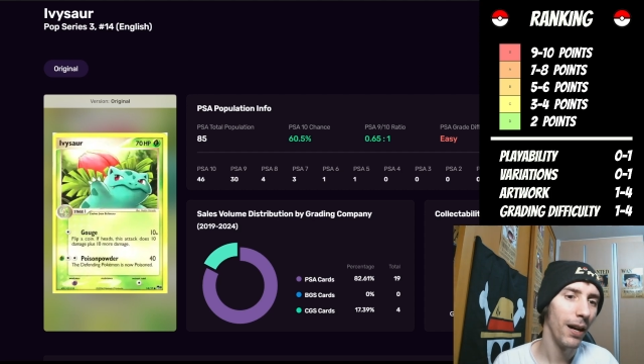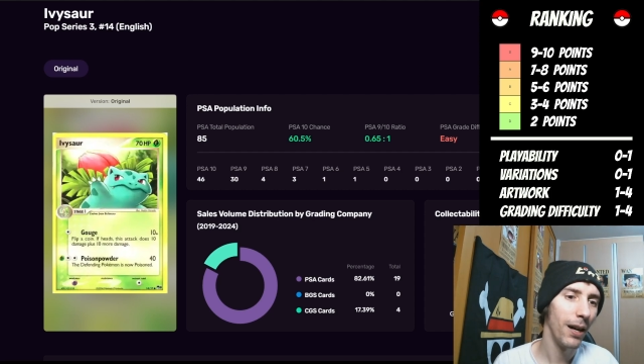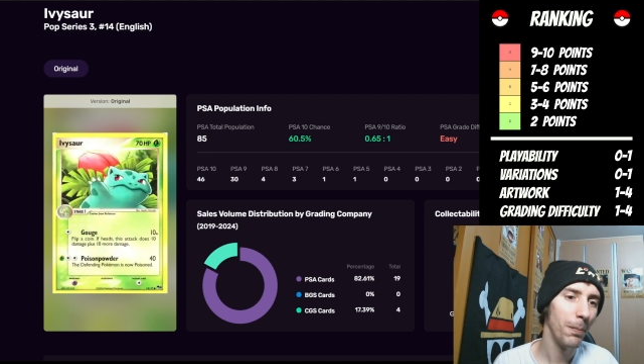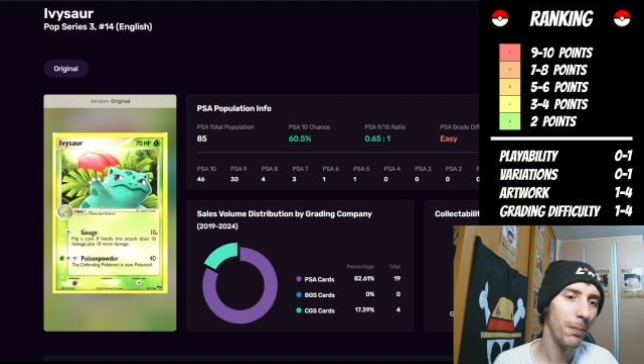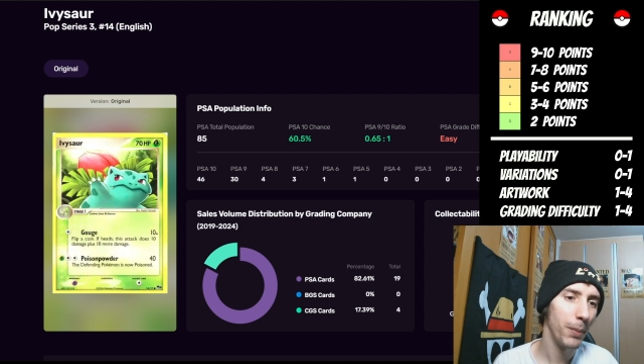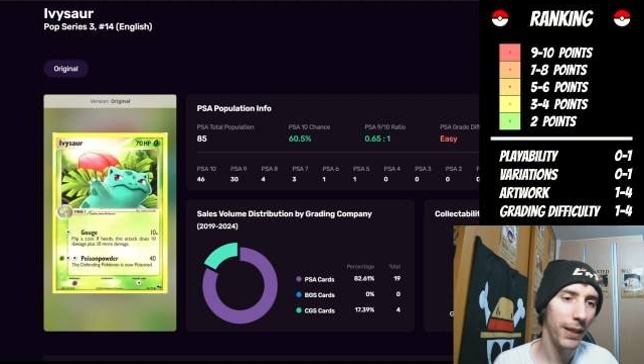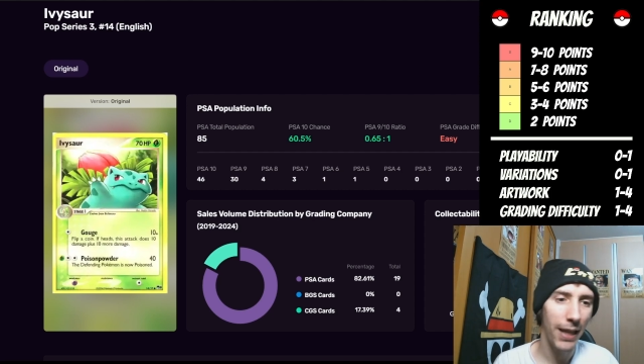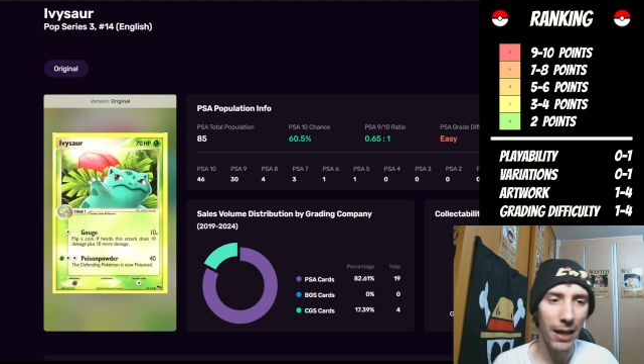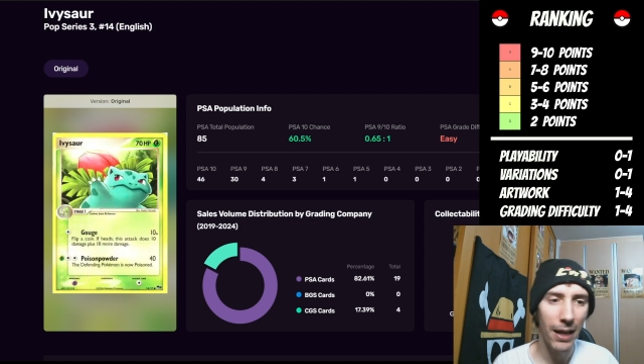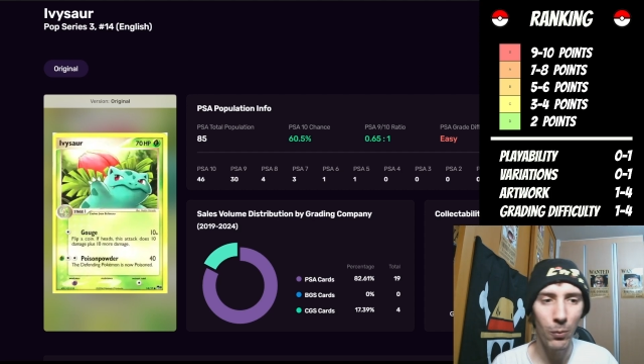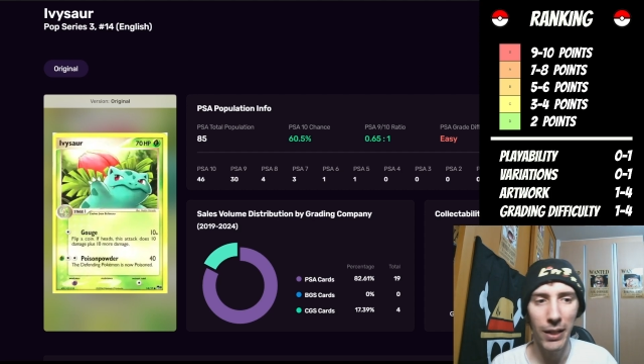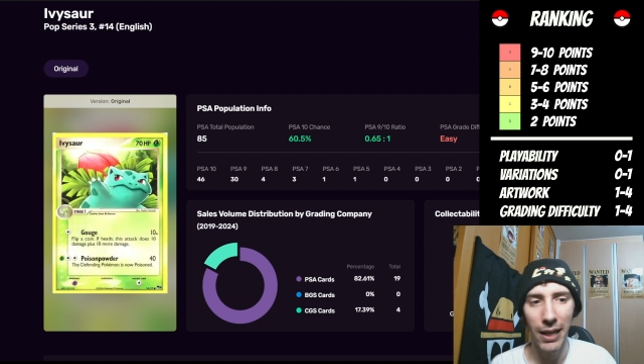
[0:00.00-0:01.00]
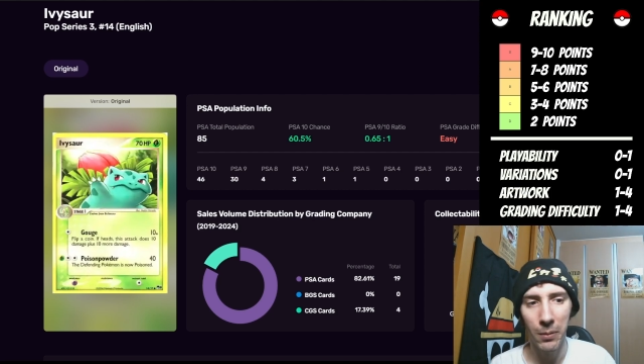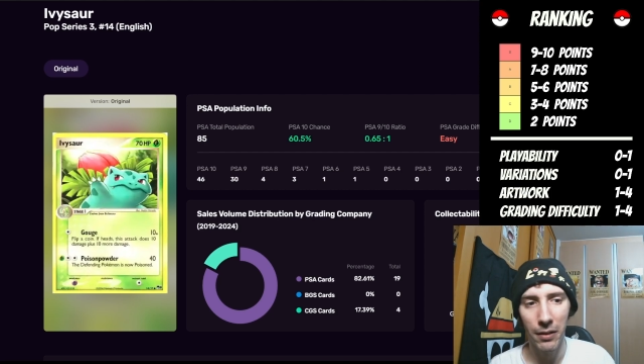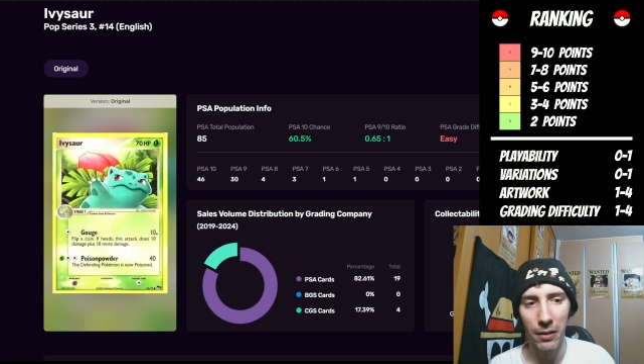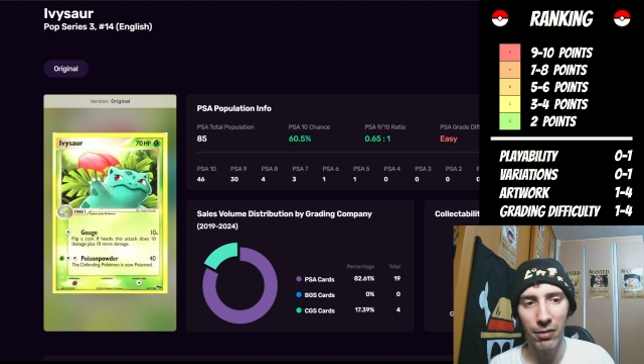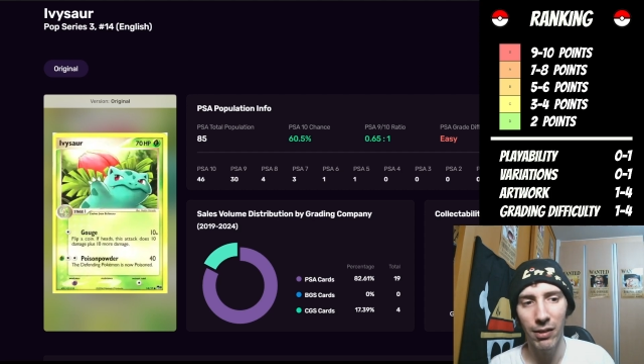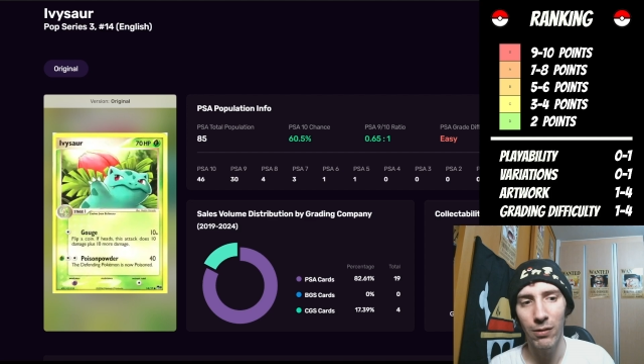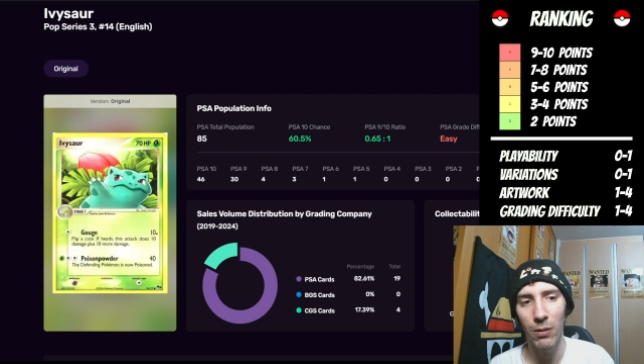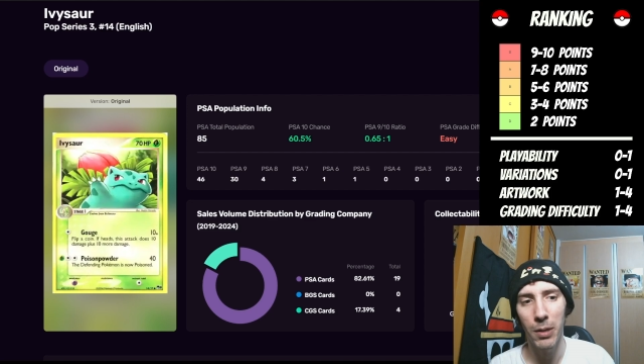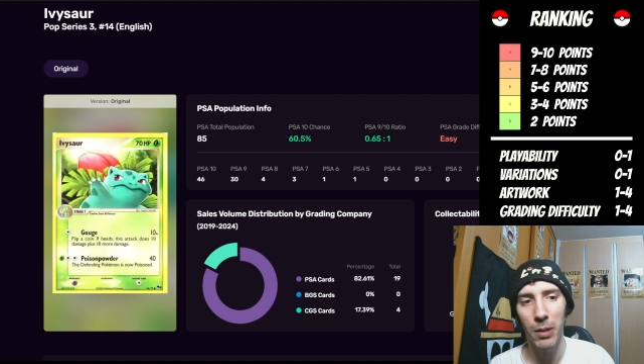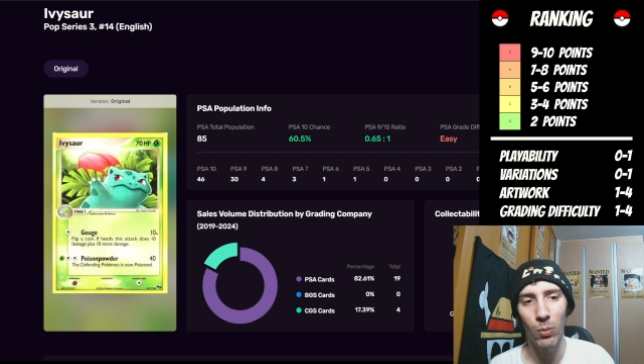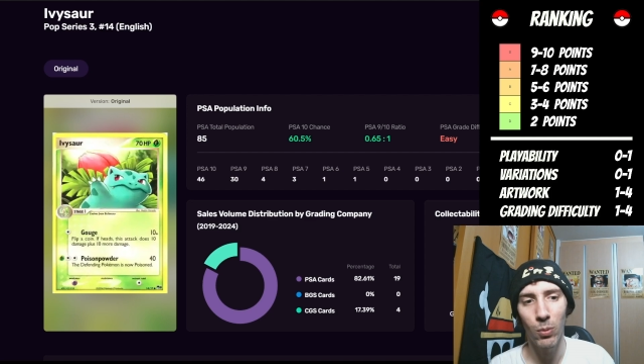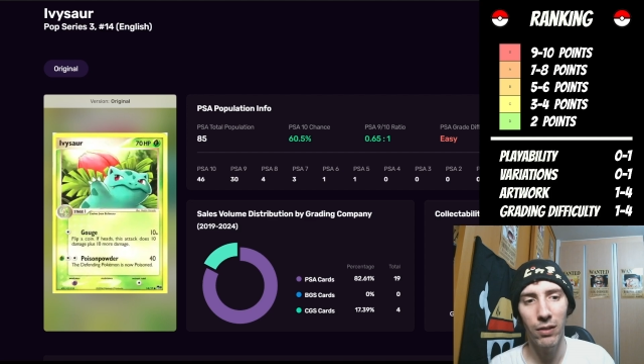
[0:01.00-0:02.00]
Um, but again, we can't really see too
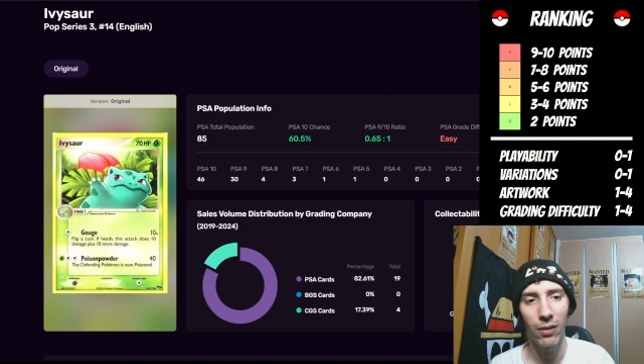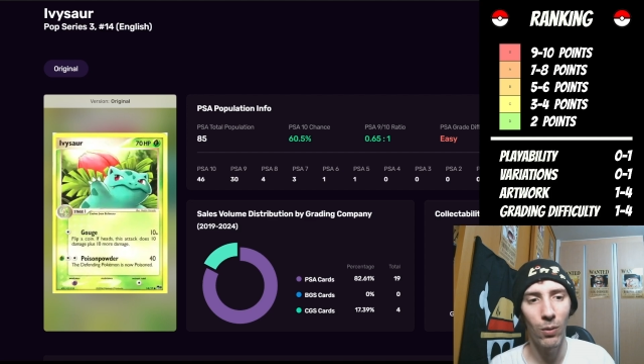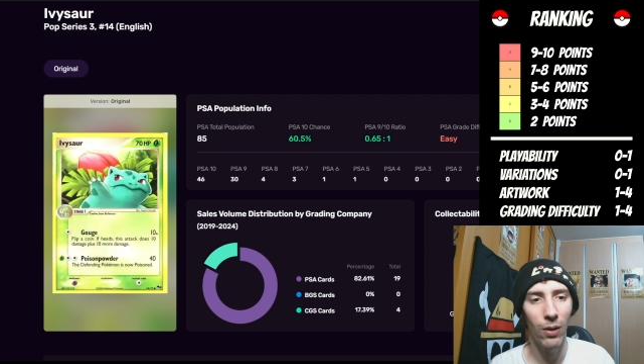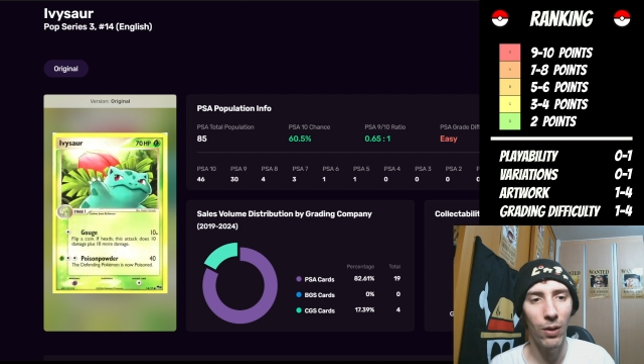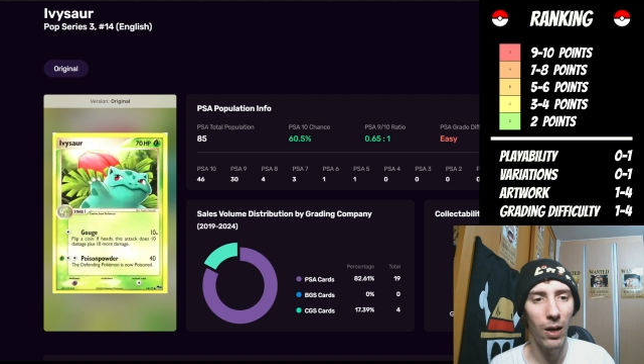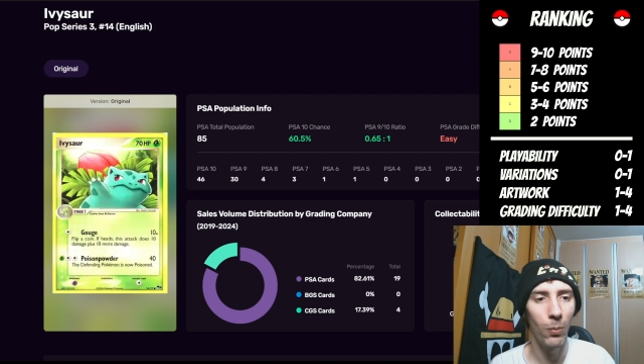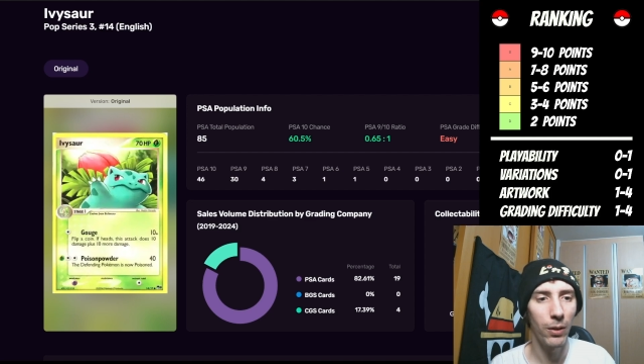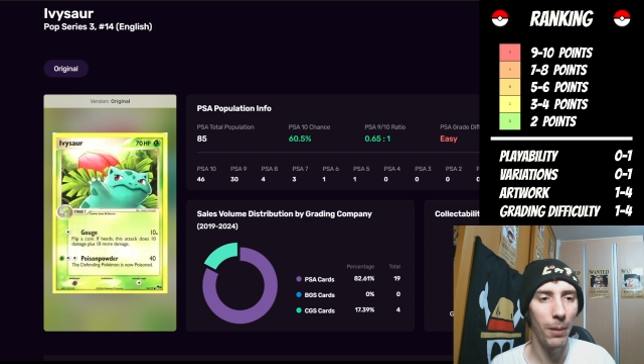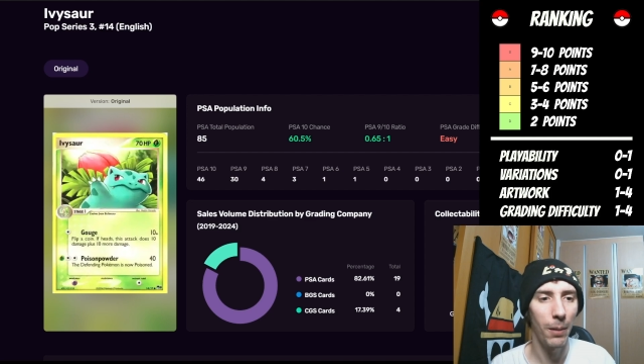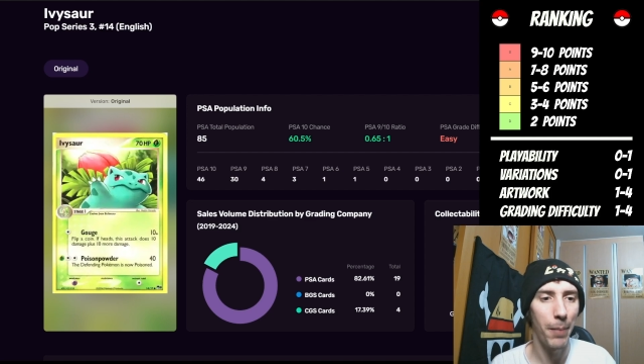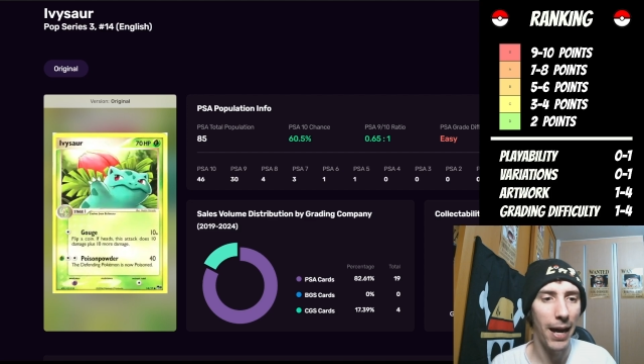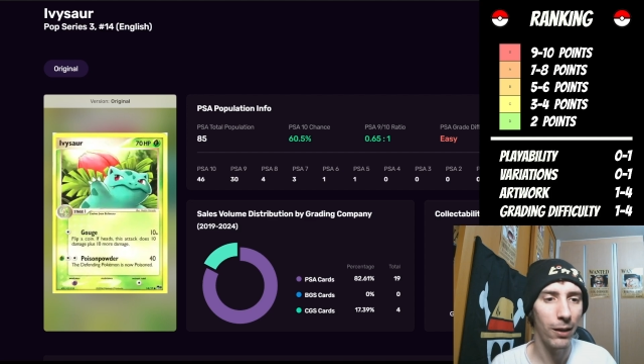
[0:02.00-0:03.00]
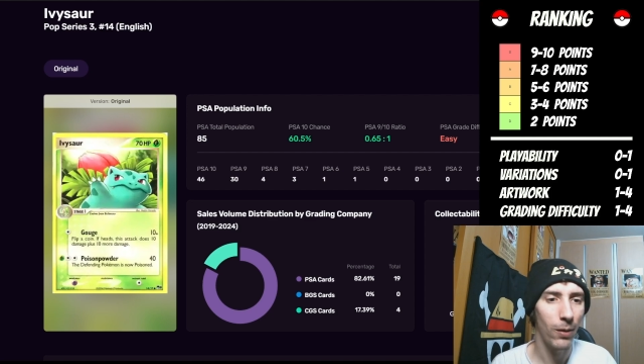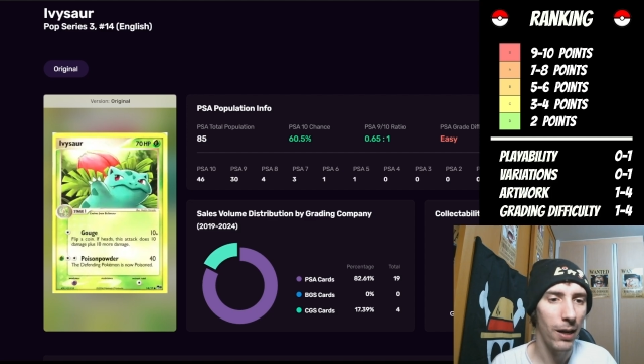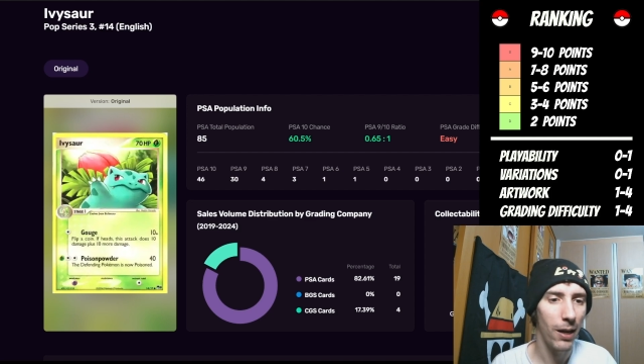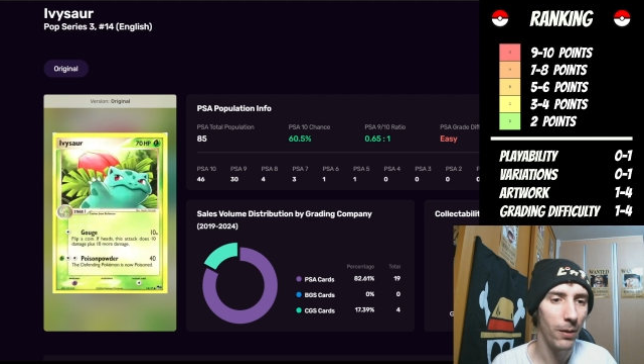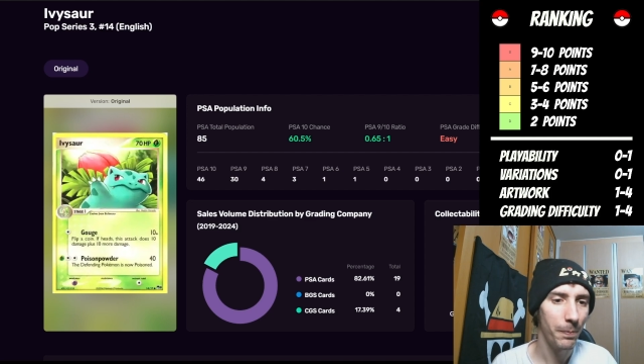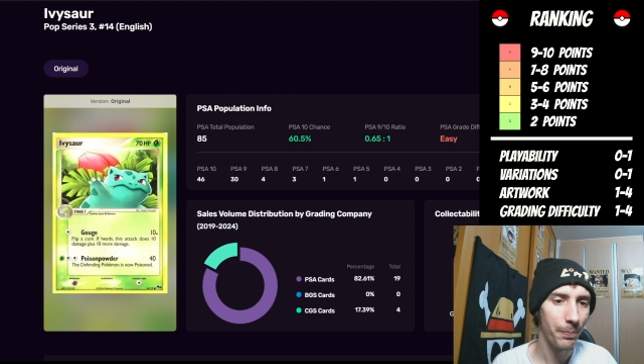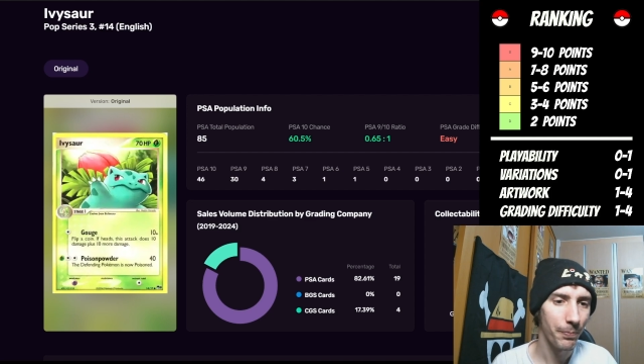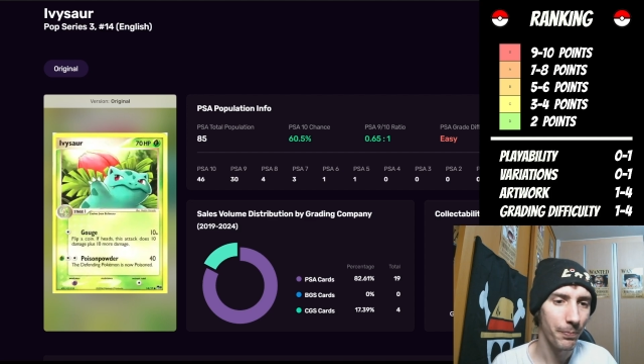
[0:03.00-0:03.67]
much what's going on with the background.